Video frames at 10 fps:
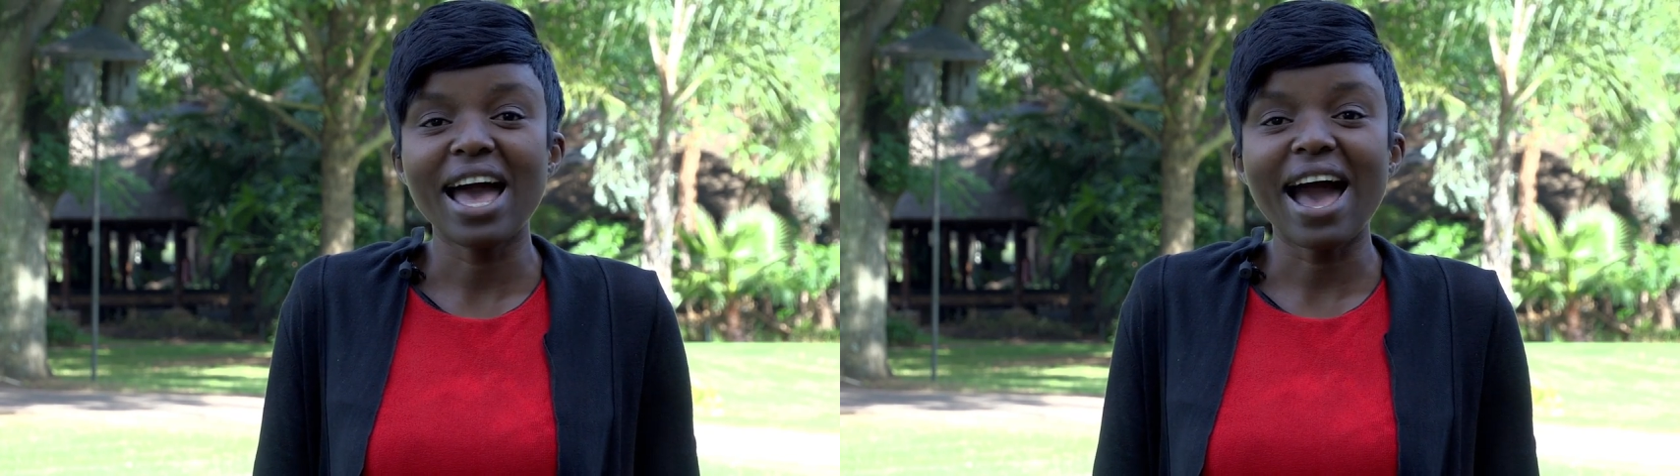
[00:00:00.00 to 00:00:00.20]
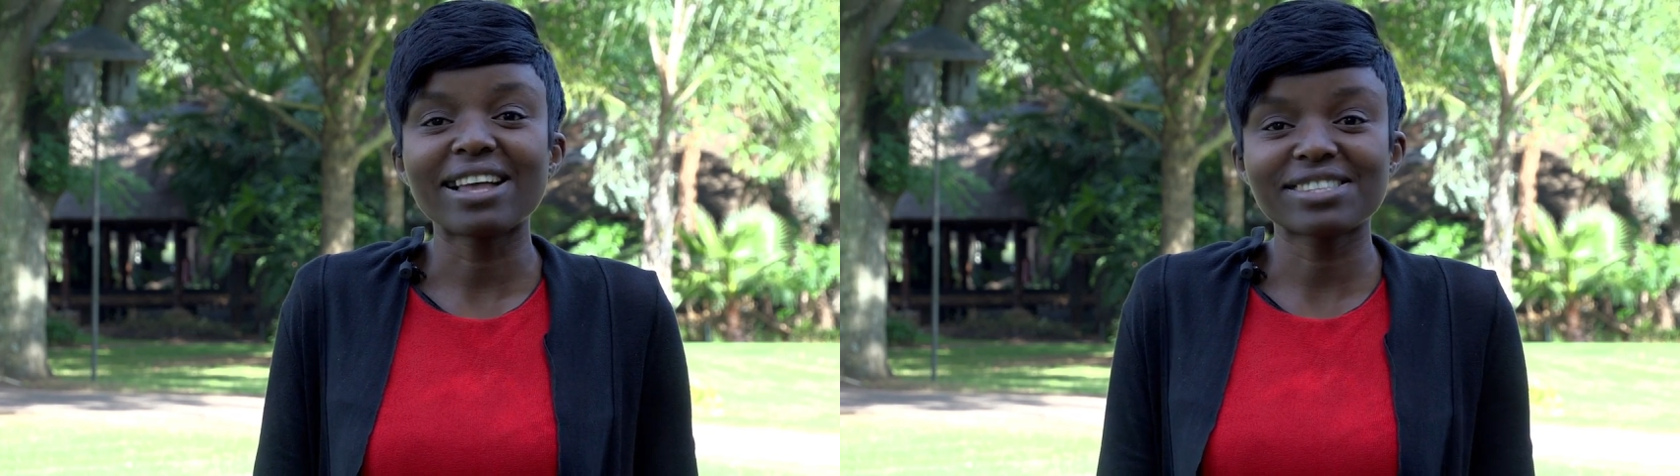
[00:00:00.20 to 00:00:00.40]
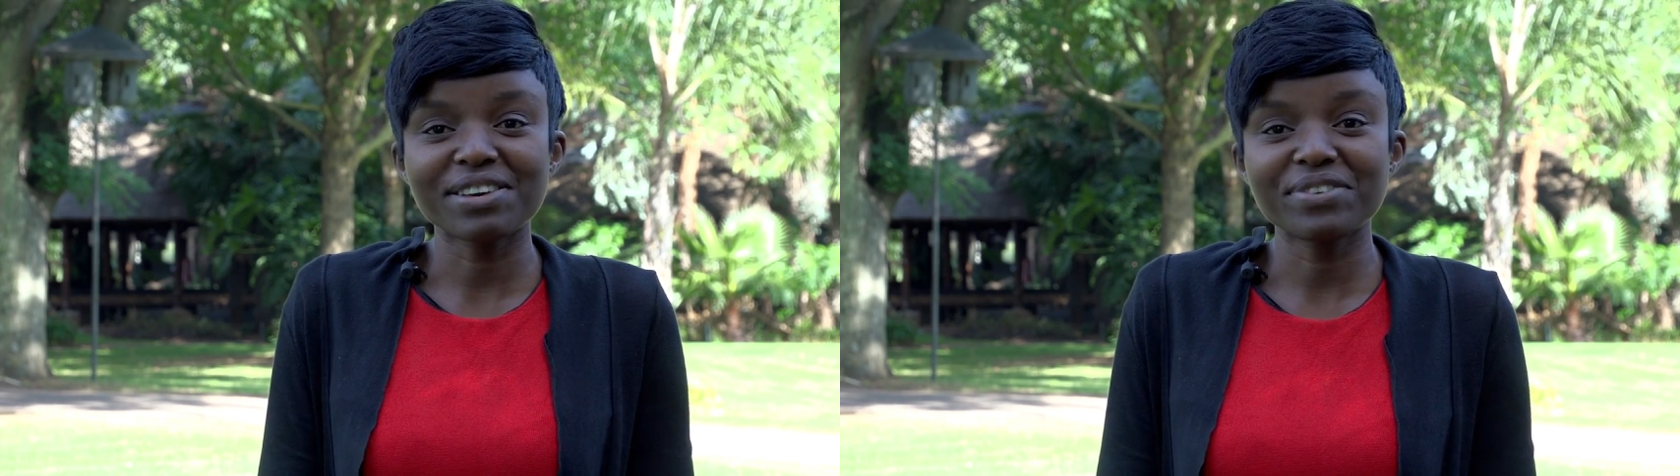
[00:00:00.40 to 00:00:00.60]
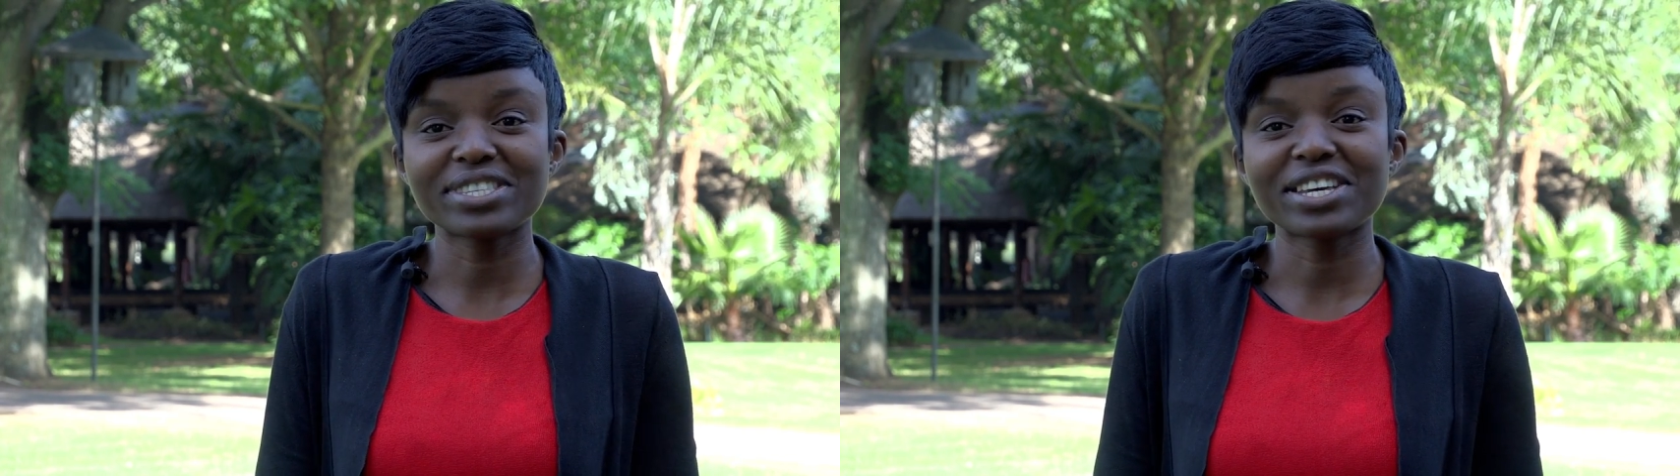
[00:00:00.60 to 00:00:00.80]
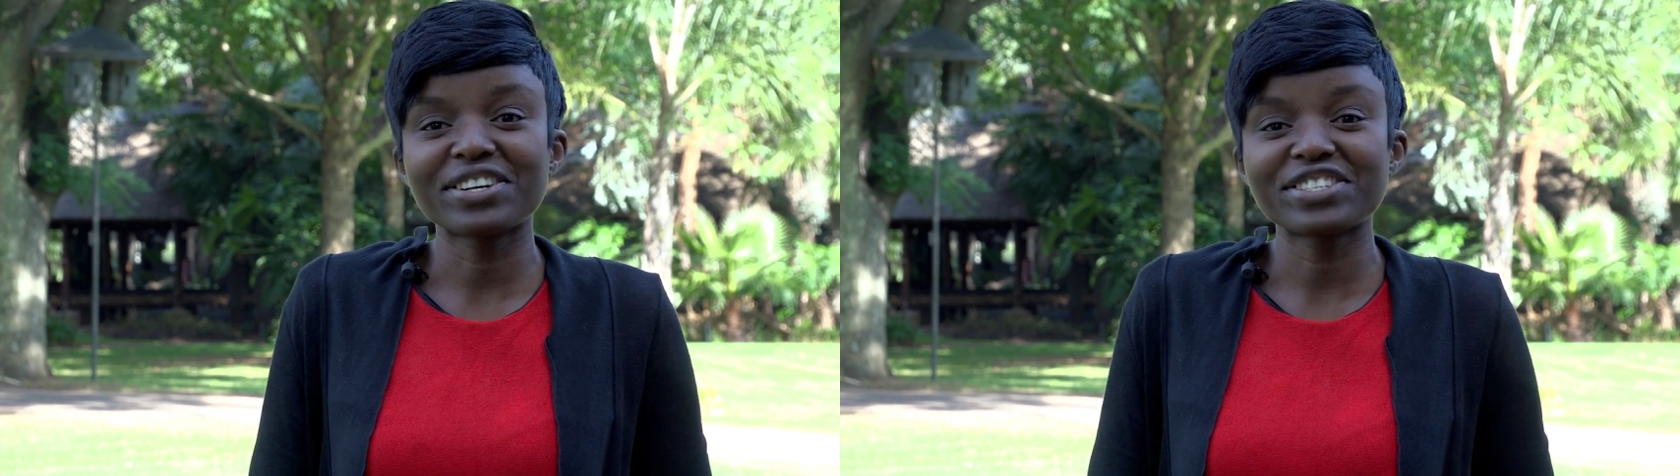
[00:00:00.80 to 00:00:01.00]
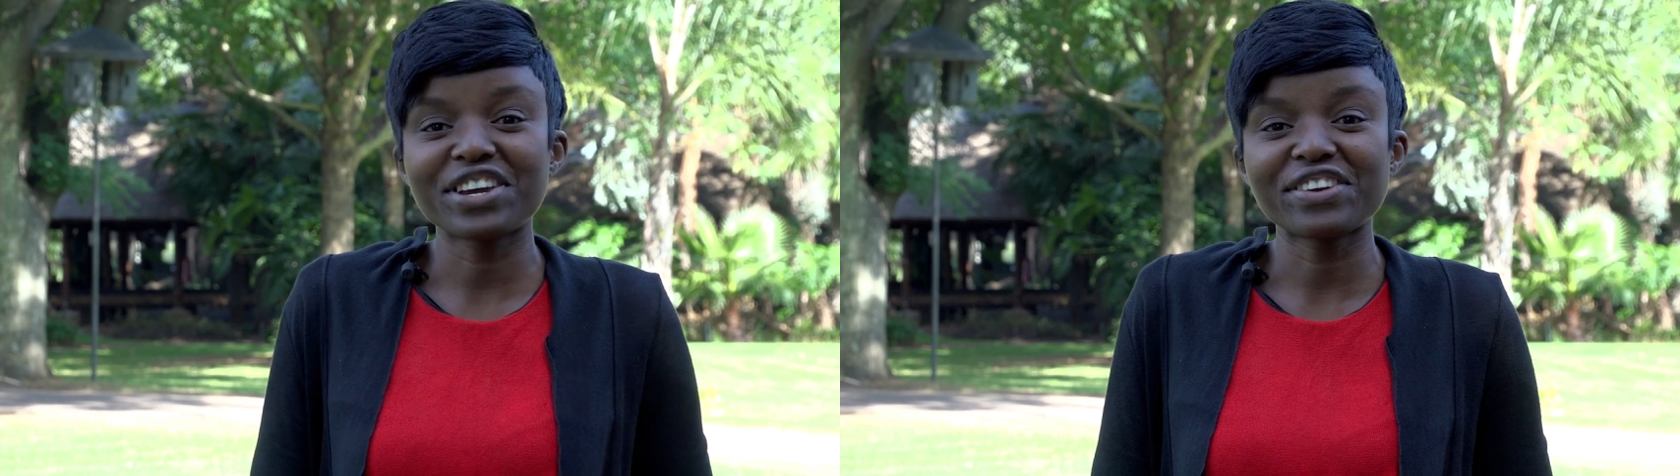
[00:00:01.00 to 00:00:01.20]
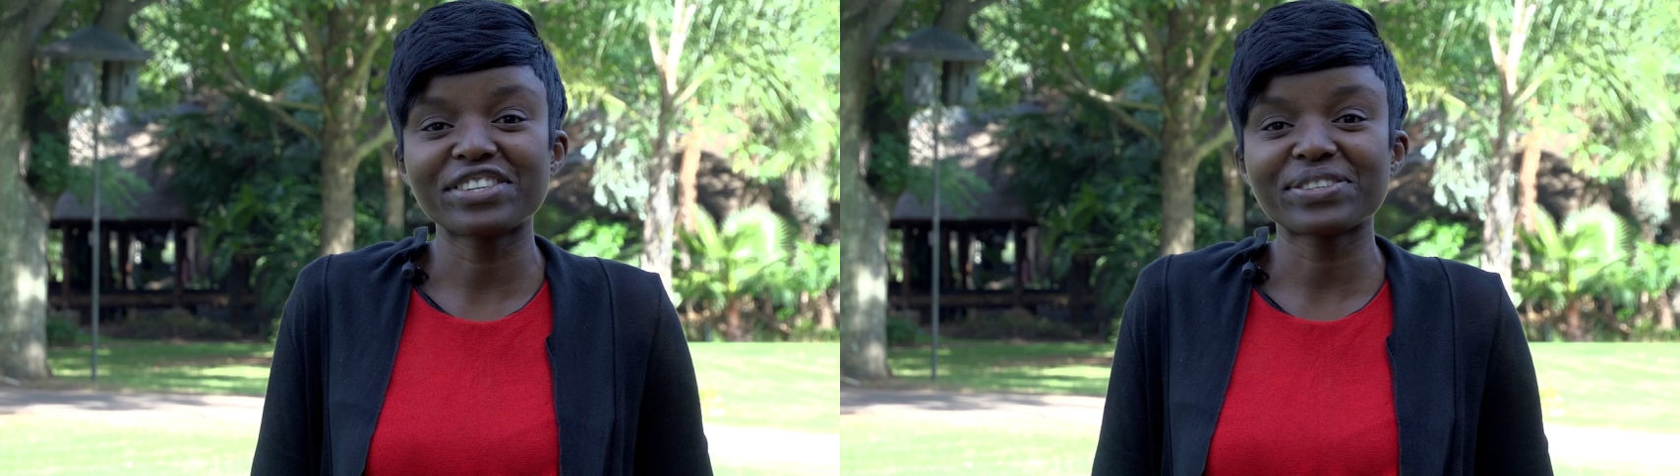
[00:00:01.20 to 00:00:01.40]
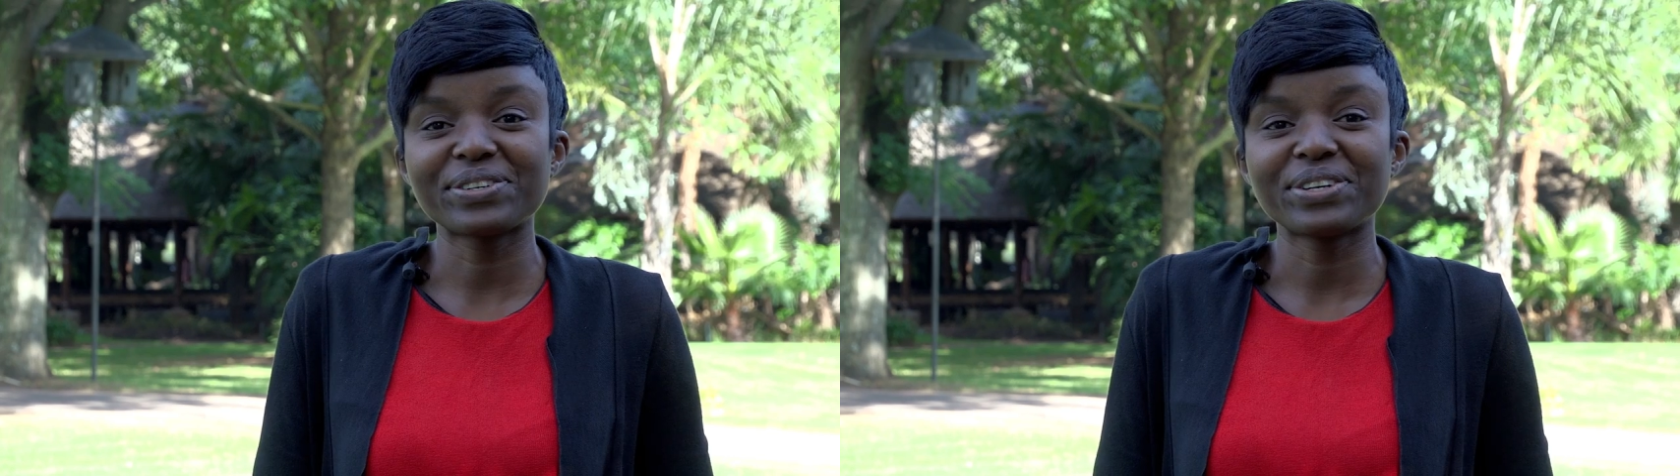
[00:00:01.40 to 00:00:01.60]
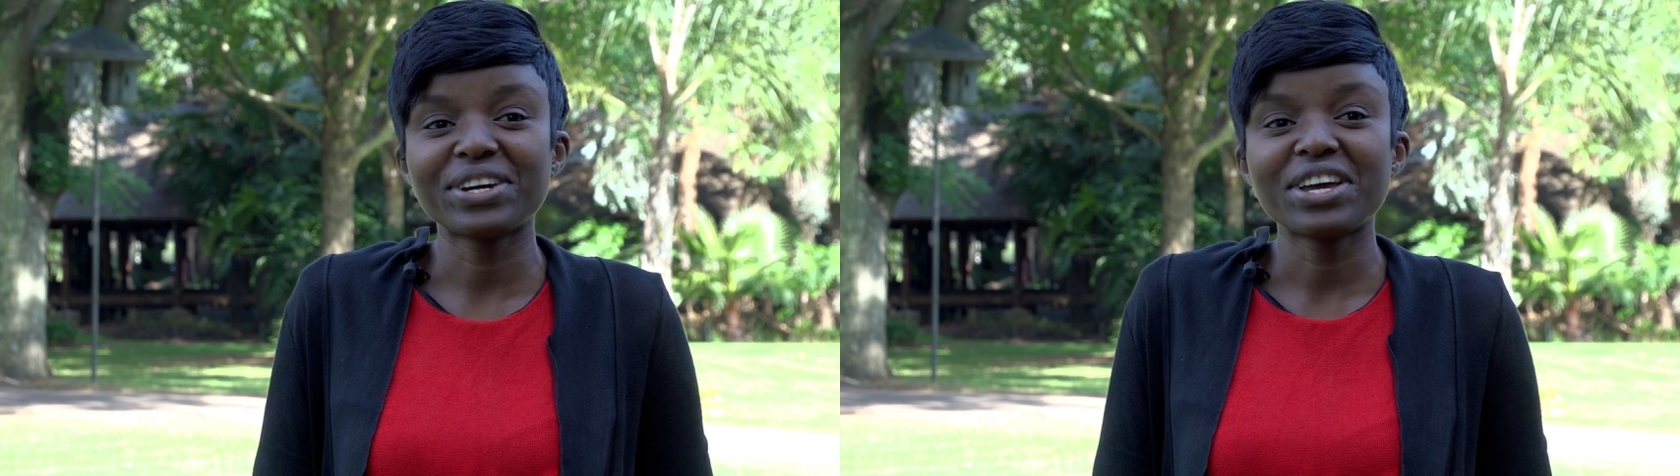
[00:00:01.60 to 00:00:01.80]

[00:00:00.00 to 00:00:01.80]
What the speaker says: at Zambia Secondary School.